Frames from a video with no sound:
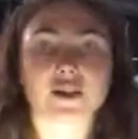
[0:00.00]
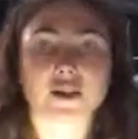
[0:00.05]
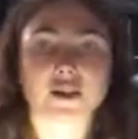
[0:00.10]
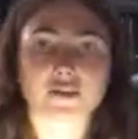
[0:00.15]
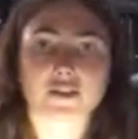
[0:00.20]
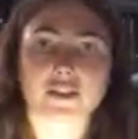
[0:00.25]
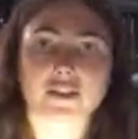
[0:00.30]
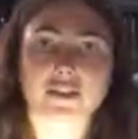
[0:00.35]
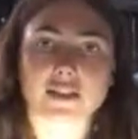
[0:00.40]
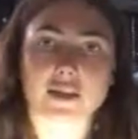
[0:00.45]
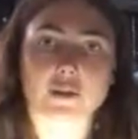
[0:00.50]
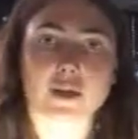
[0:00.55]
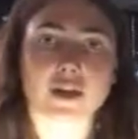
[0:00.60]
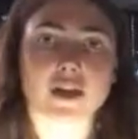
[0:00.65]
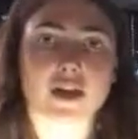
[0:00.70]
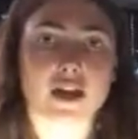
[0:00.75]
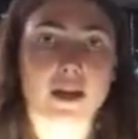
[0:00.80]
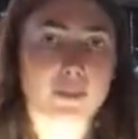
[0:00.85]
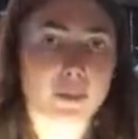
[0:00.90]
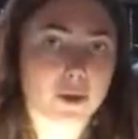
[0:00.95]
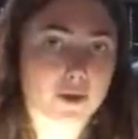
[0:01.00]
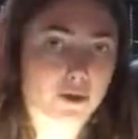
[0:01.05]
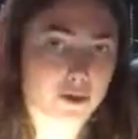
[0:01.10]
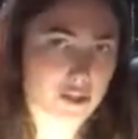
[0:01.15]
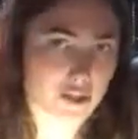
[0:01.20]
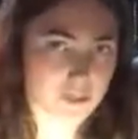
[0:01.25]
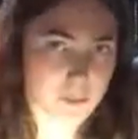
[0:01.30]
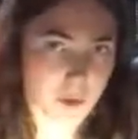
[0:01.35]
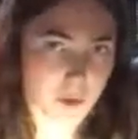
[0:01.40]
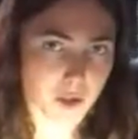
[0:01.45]
obviously when a composer
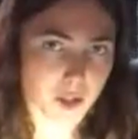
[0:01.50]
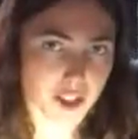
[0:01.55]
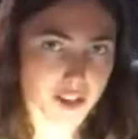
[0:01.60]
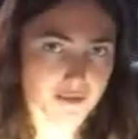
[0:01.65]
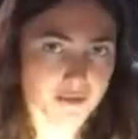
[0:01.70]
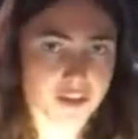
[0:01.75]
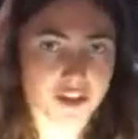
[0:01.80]
is born,